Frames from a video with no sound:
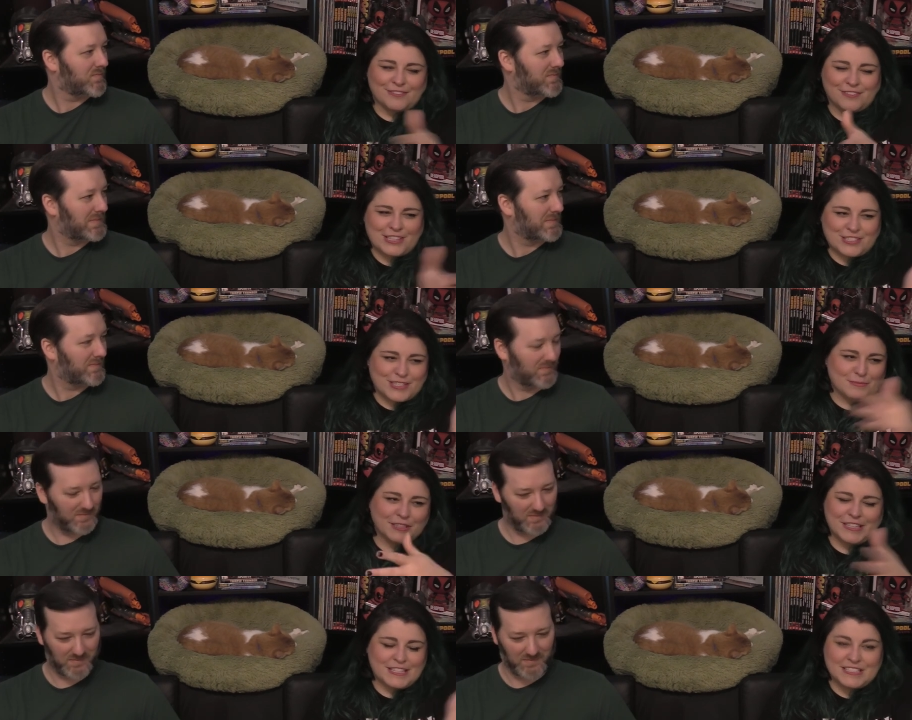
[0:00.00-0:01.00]
Speaker 1: fiction,
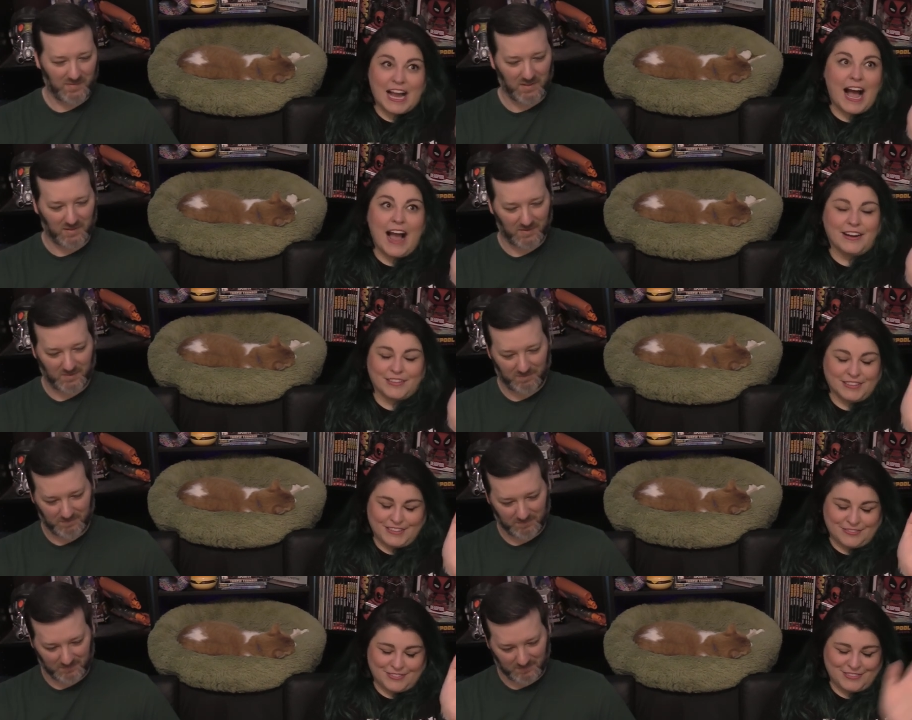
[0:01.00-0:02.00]
Emily. Entirely yeah.
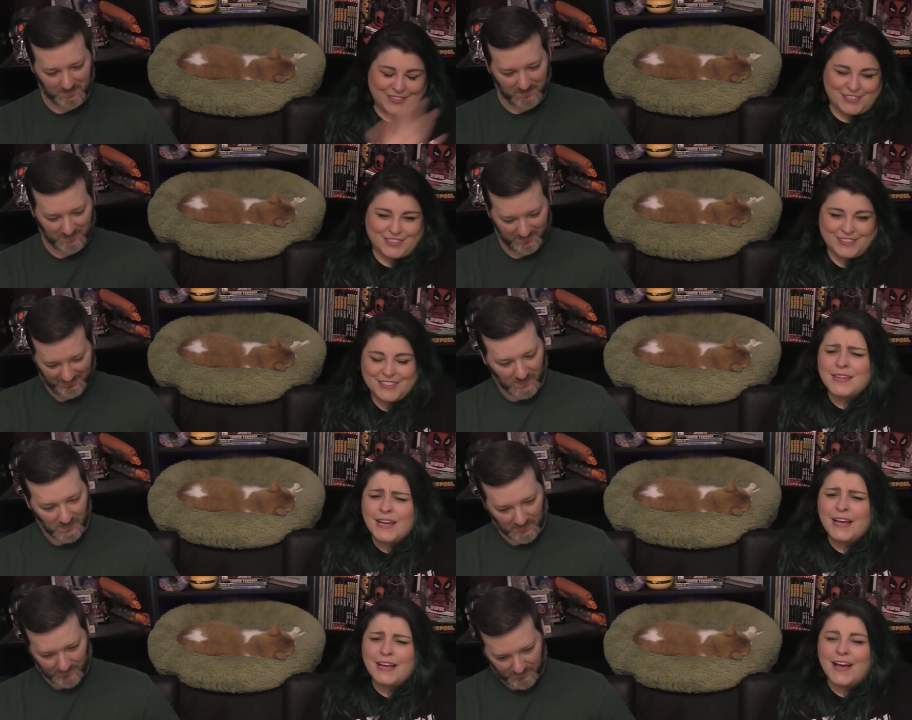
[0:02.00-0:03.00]
different mm -hmm. fiction.
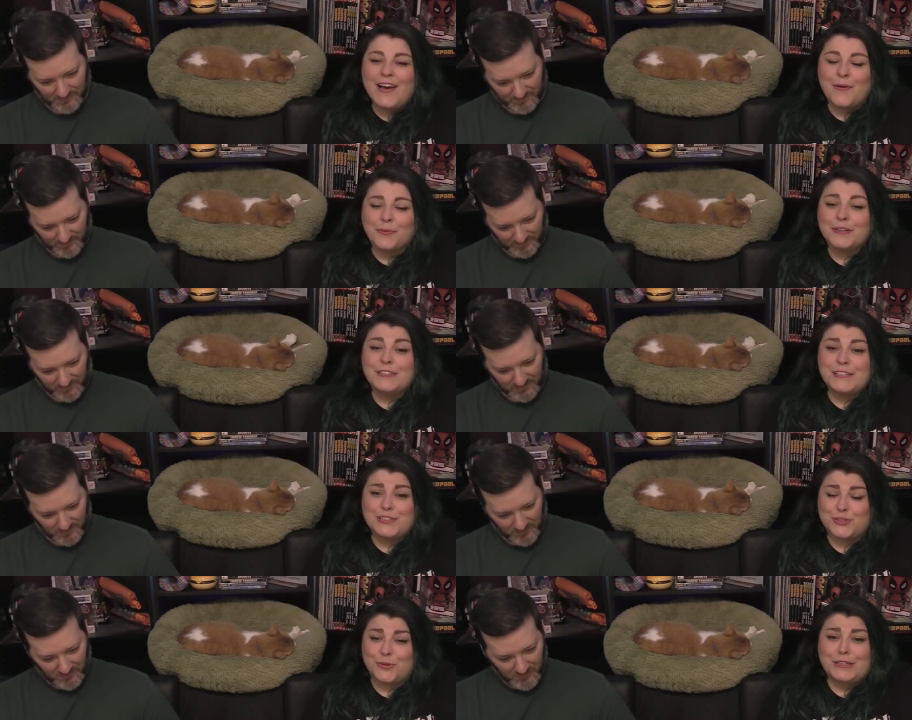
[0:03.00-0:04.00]
I, I, really
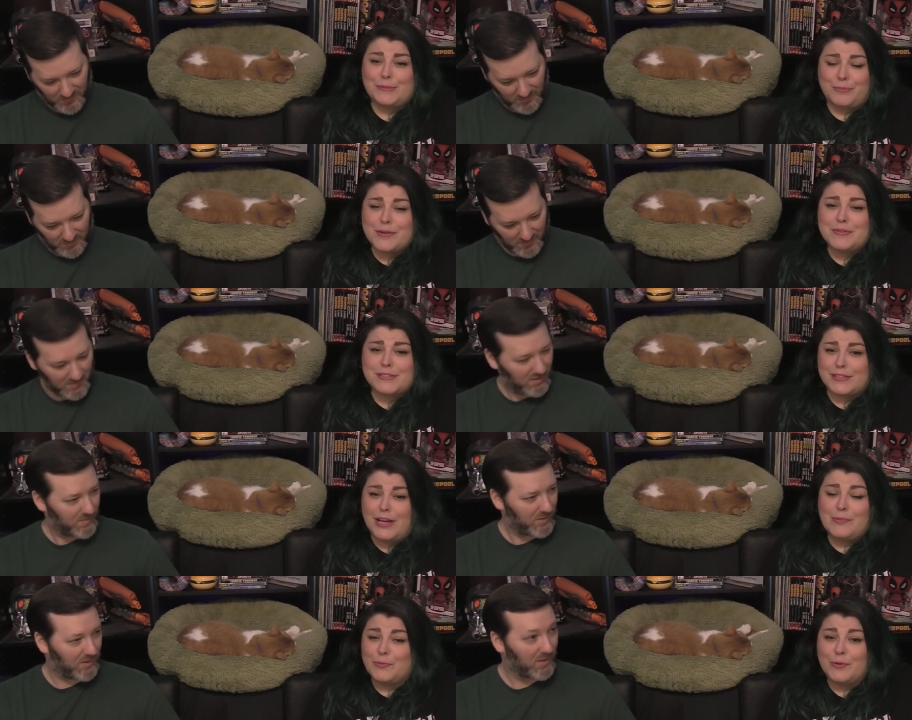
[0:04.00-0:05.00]
enjoyed the premise a
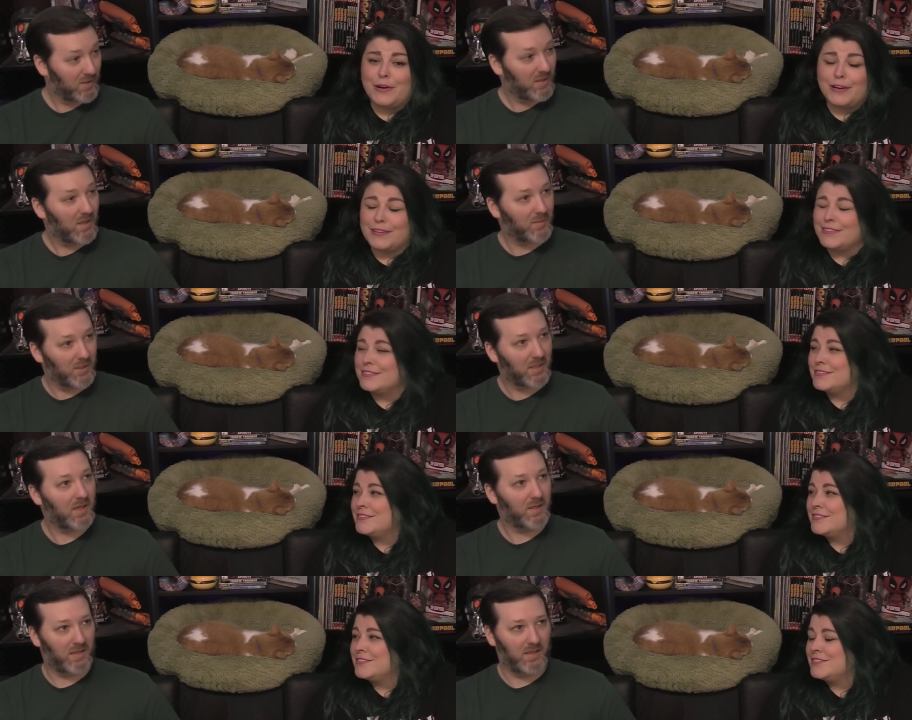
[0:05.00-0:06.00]
lot I mean, more.
Speaker 2: I mean, I
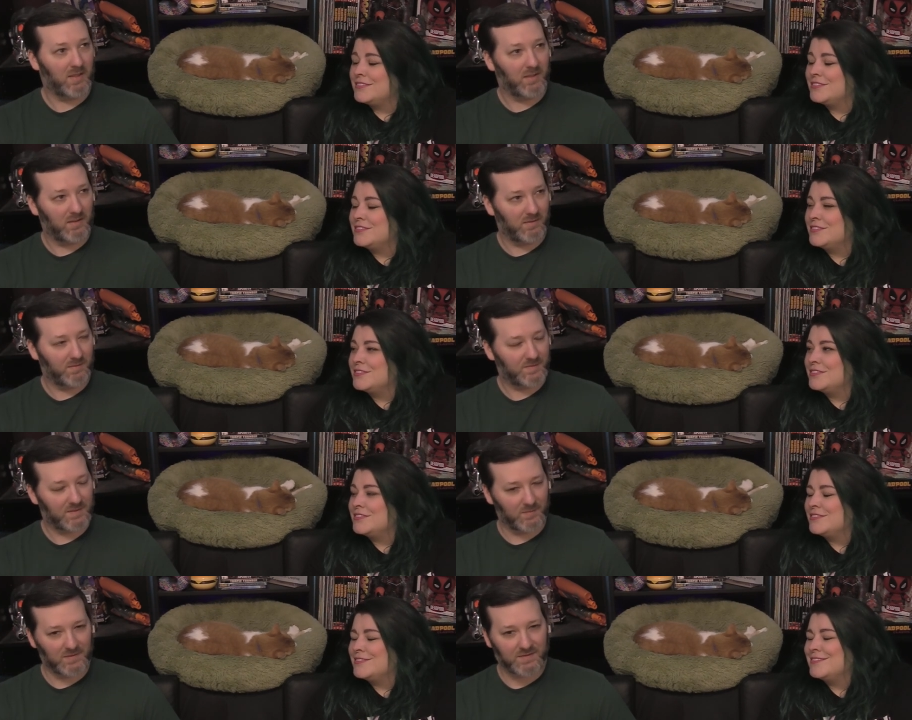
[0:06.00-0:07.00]
kind of had
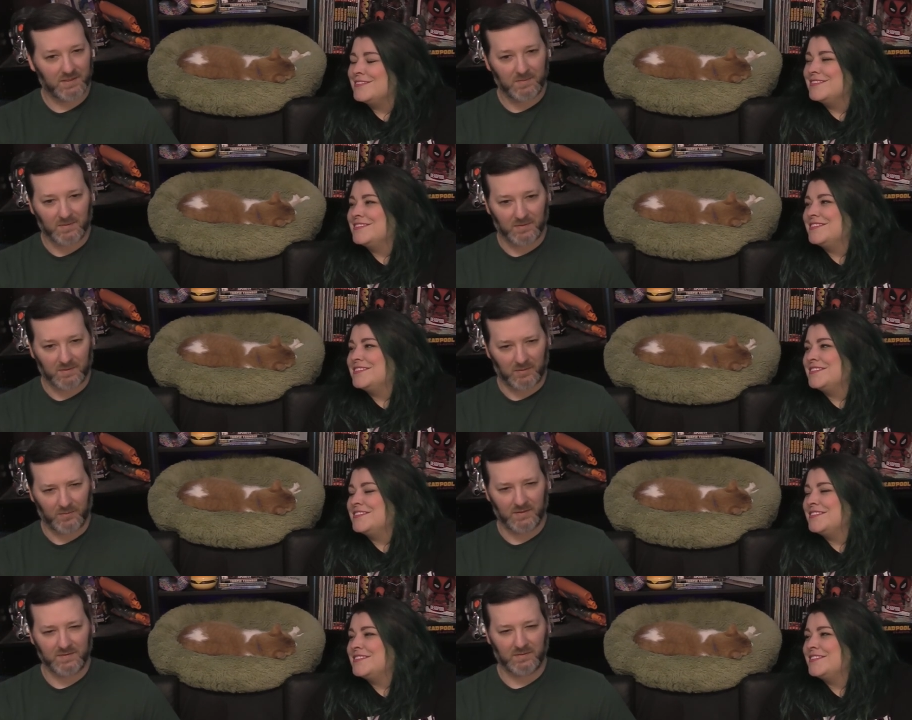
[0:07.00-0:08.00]
some of the same thoughts. Like
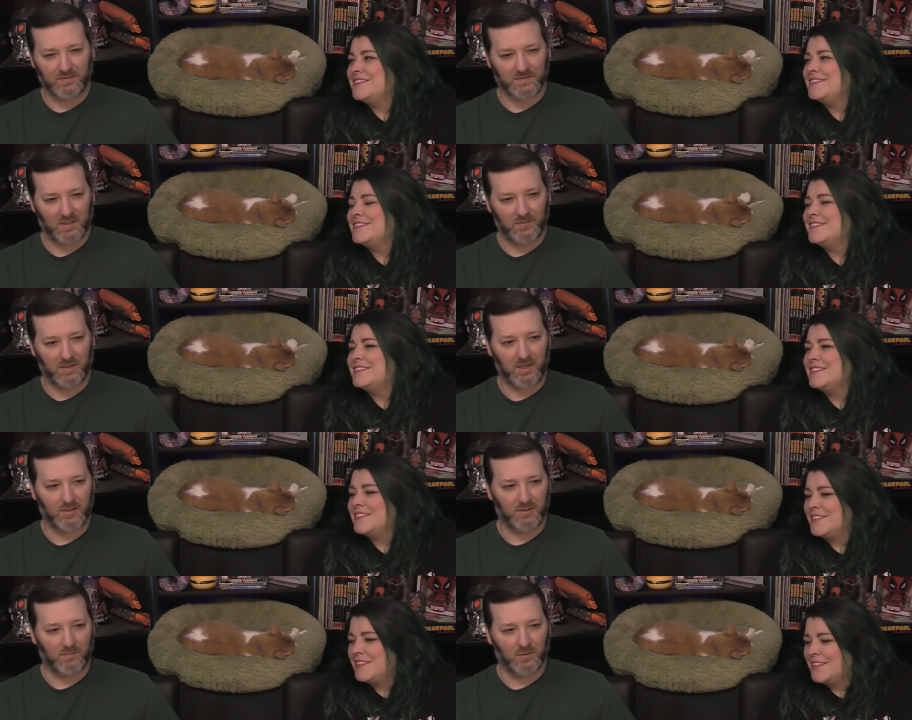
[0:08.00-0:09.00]
when I saw the zombie
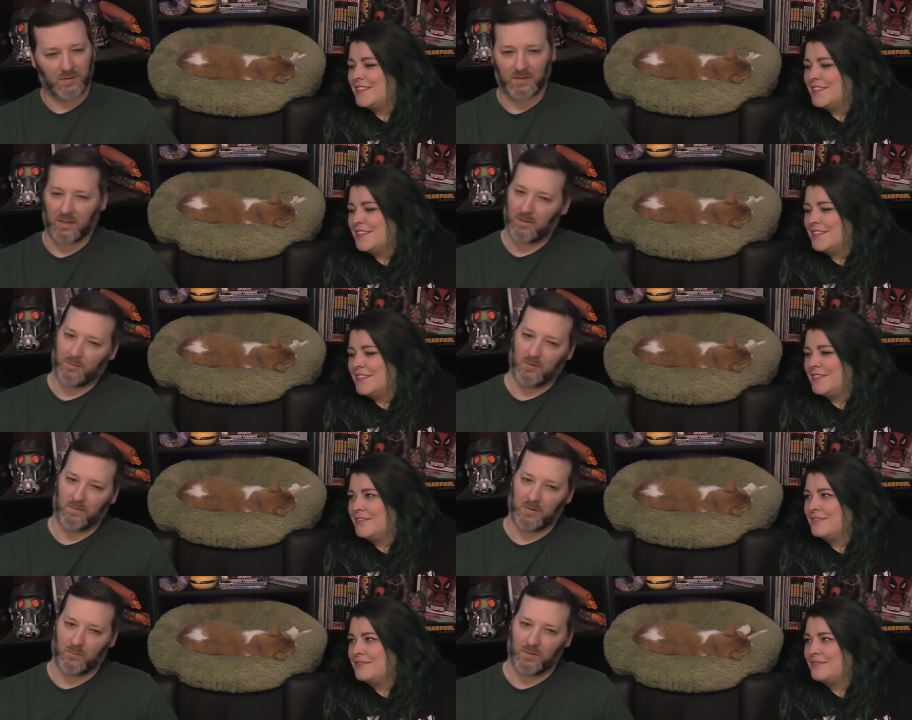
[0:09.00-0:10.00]
carrying the milk, I was like, I don't know if
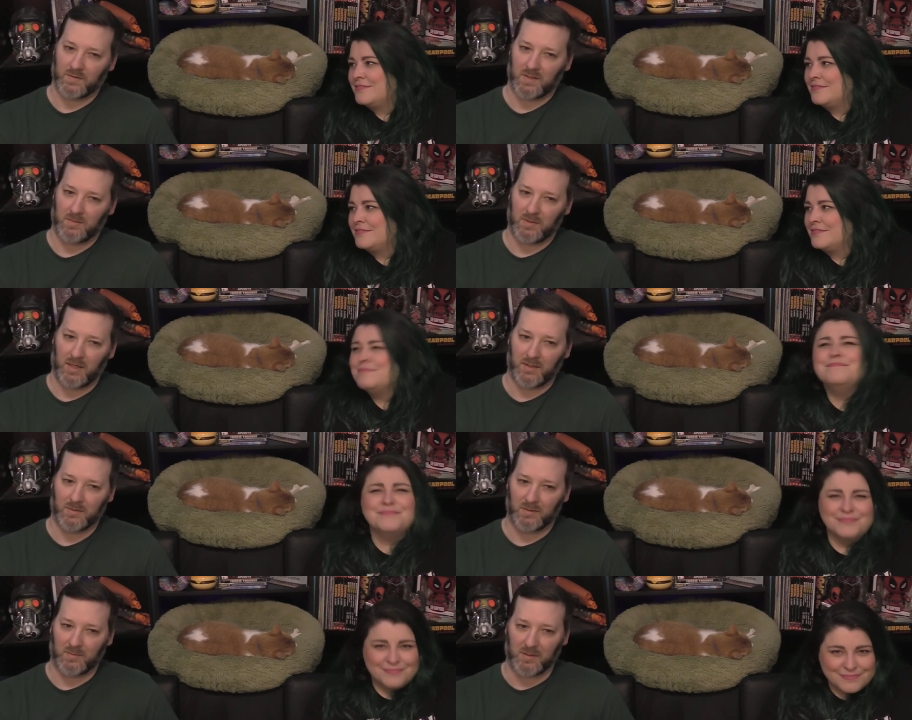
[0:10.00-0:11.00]
I'd want a zombie
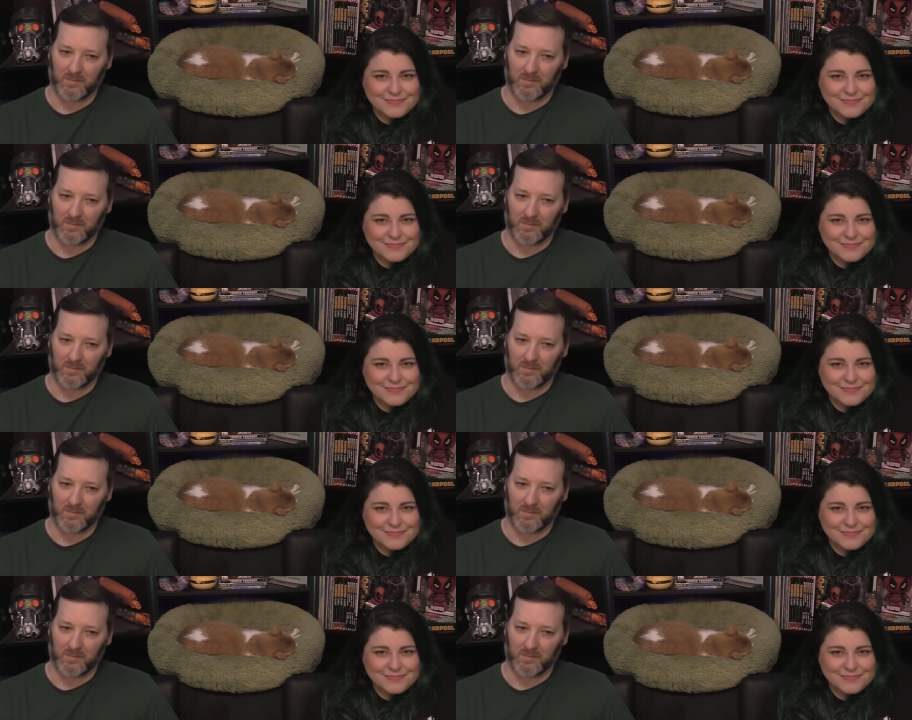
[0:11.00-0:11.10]
handling my